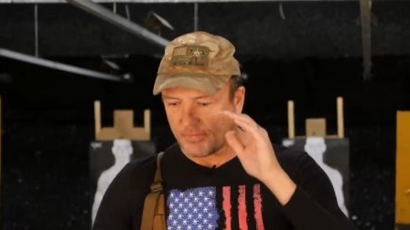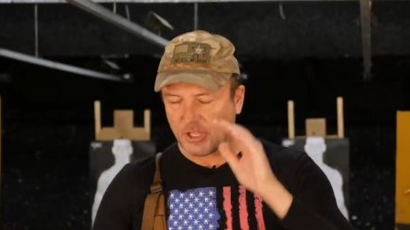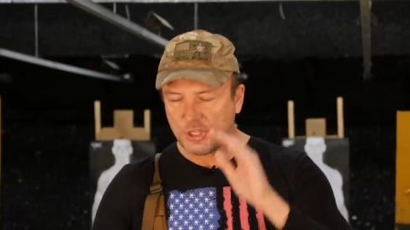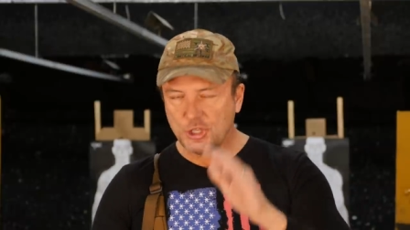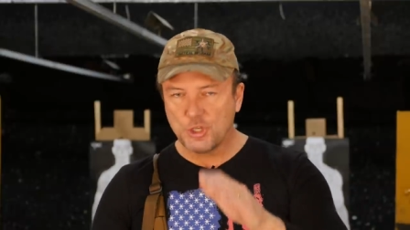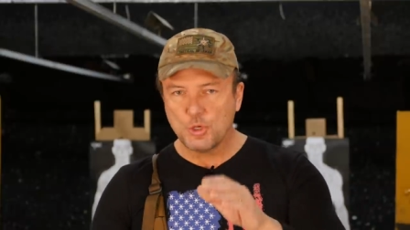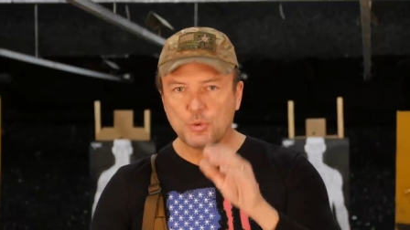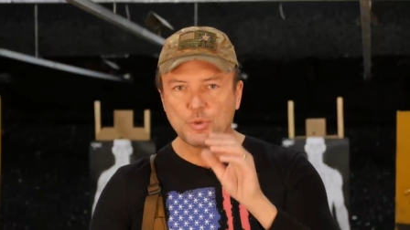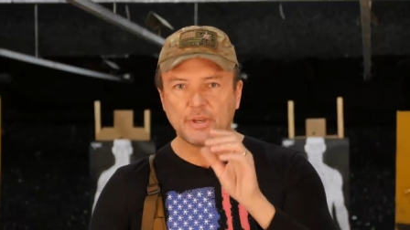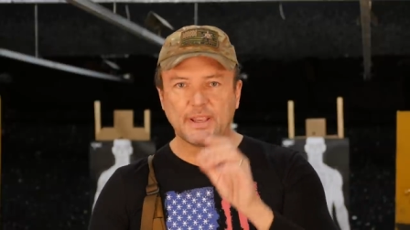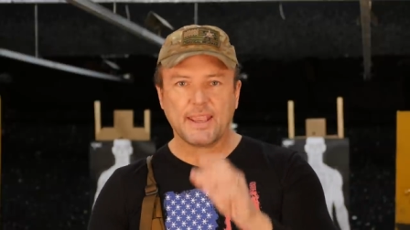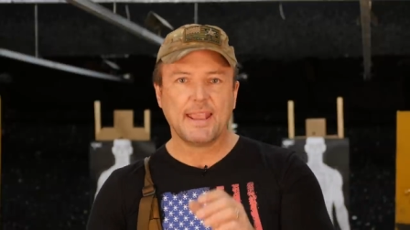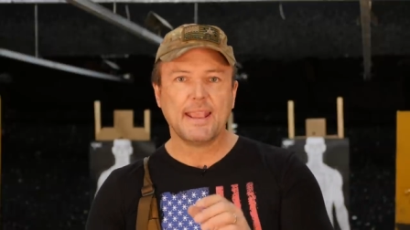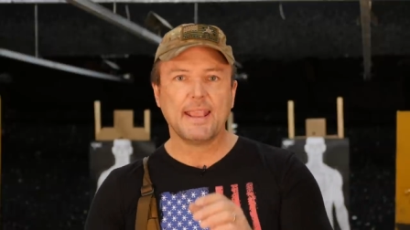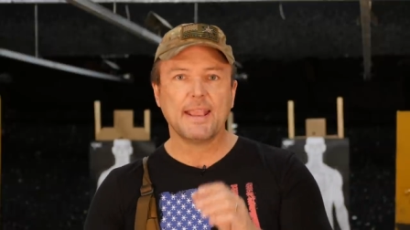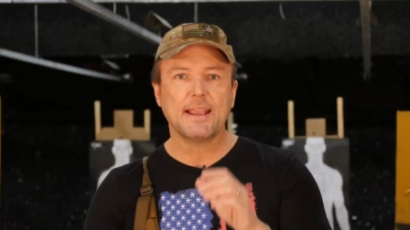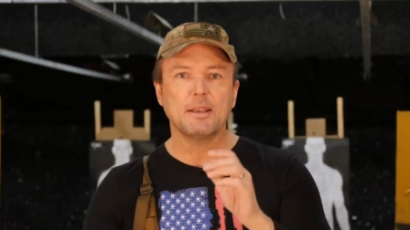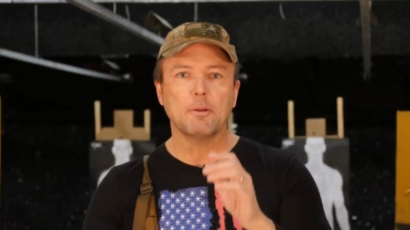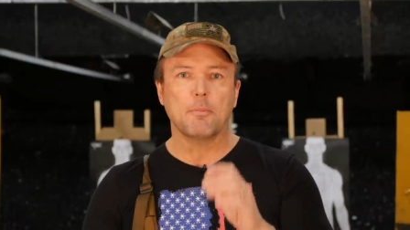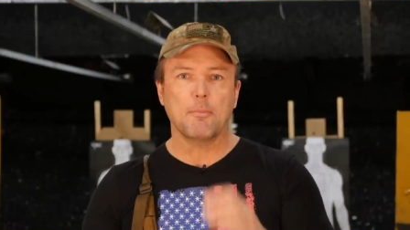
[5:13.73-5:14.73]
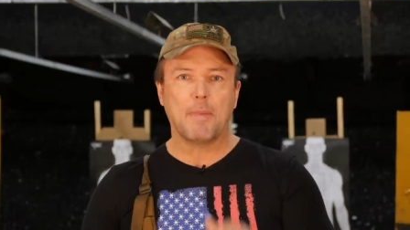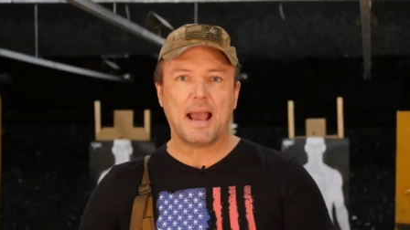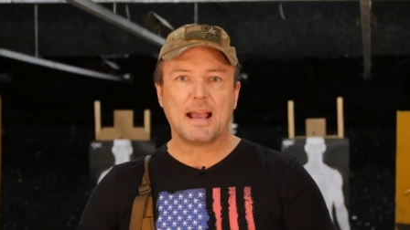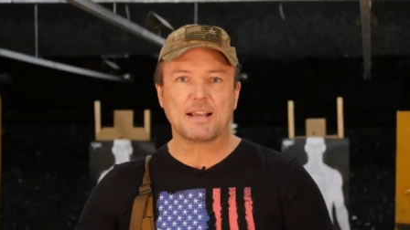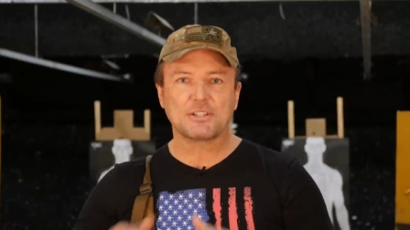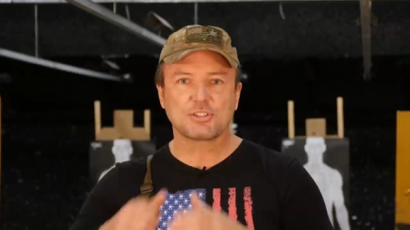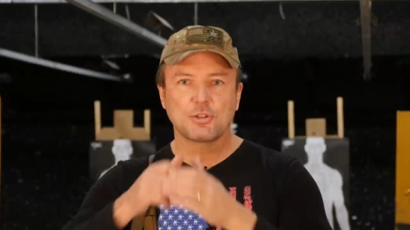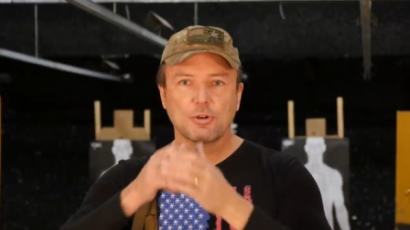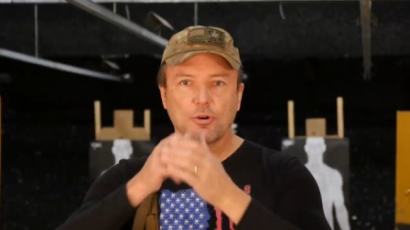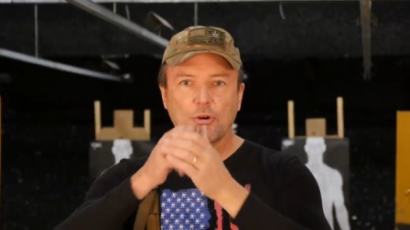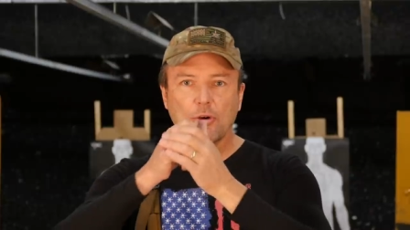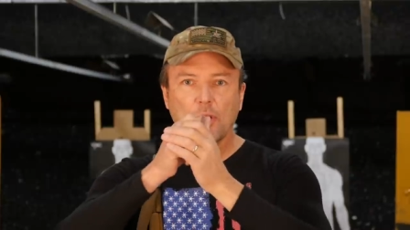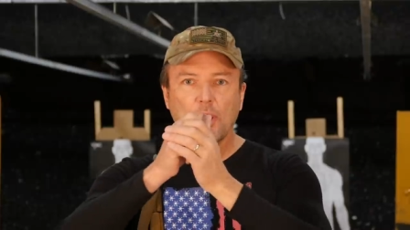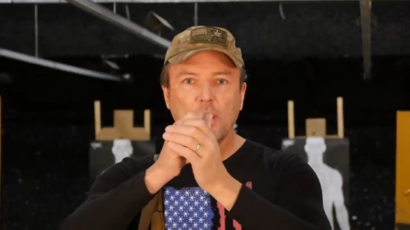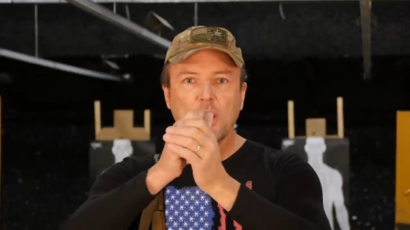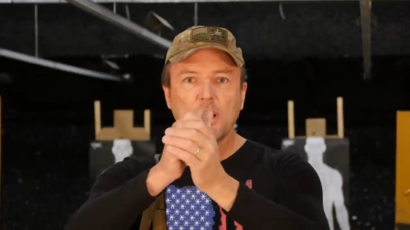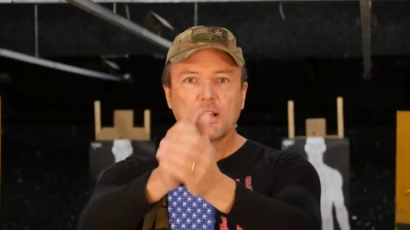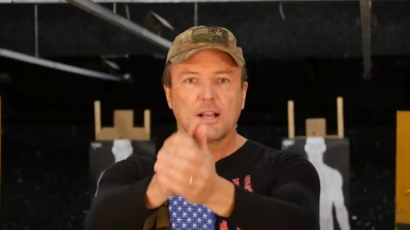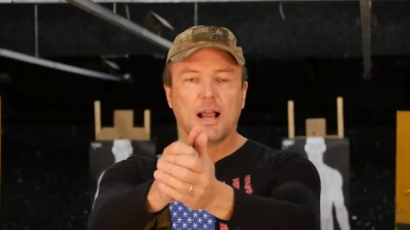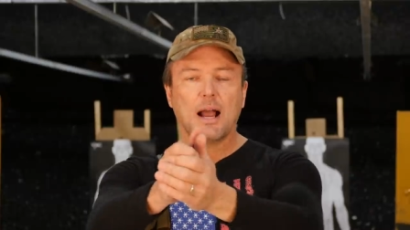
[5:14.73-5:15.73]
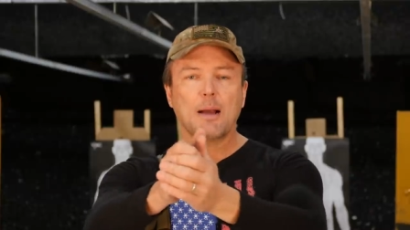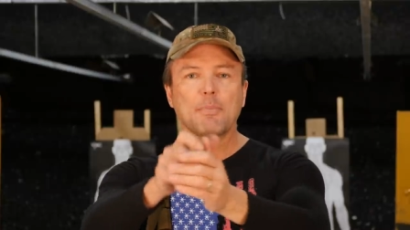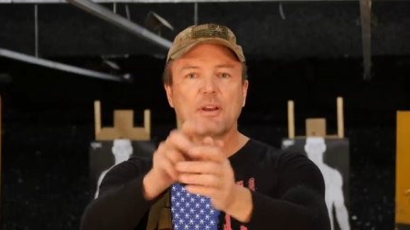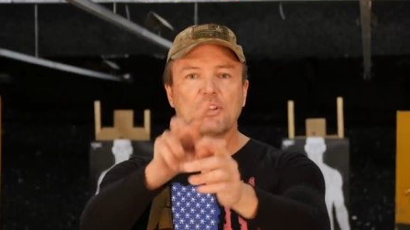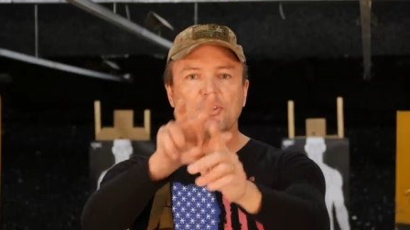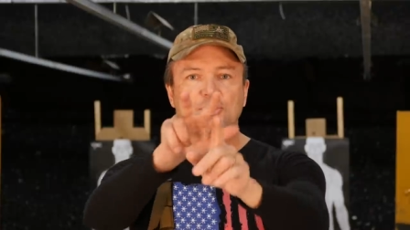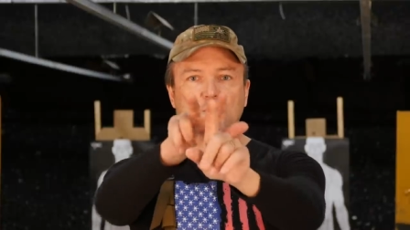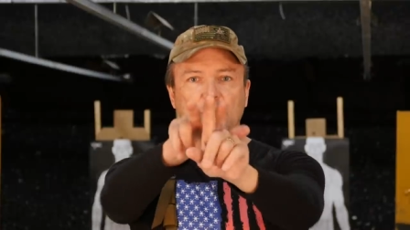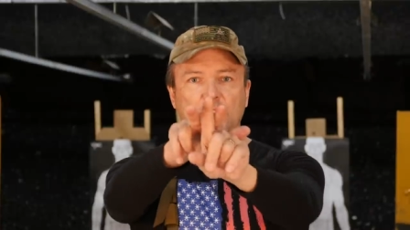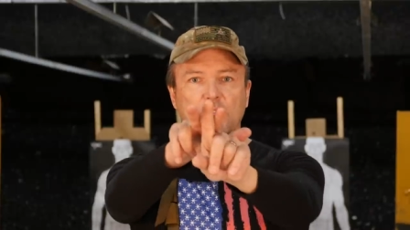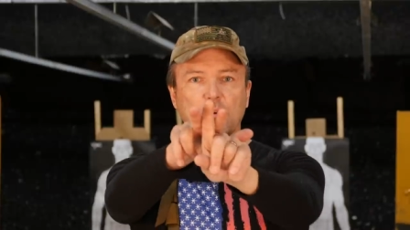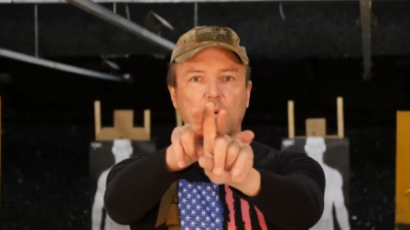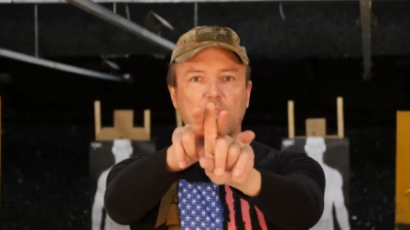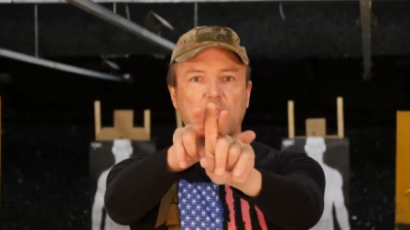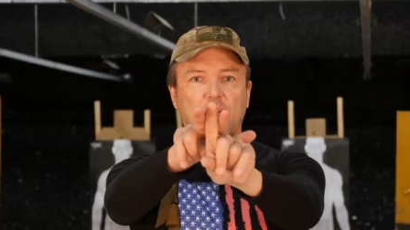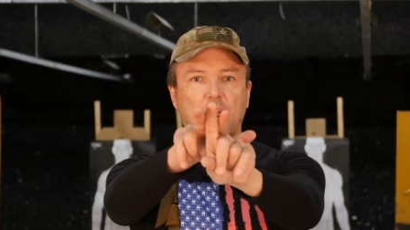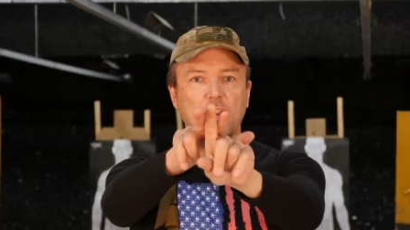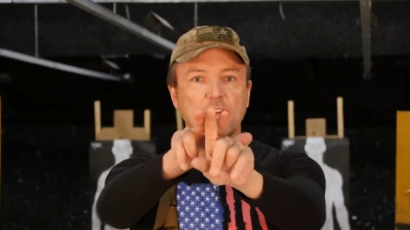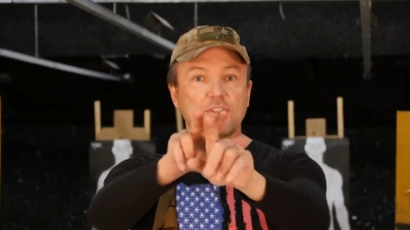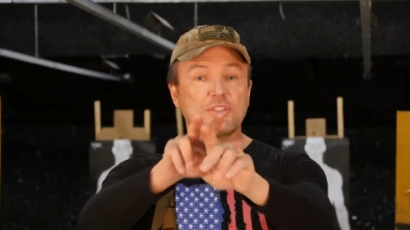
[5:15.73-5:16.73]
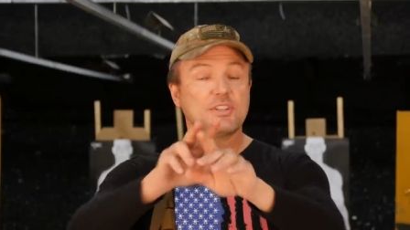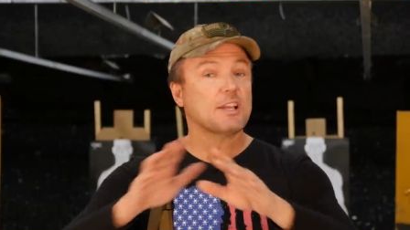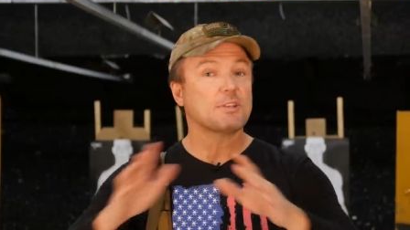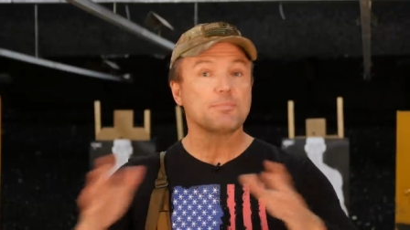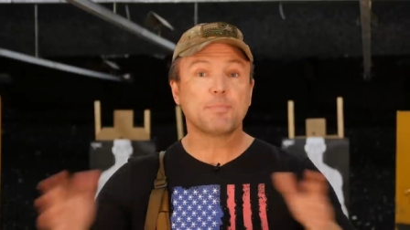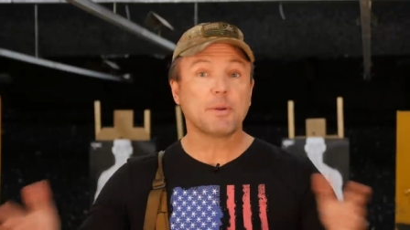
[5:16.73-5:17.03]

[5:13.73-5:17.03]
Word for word: You can master combat shooting with iron sights.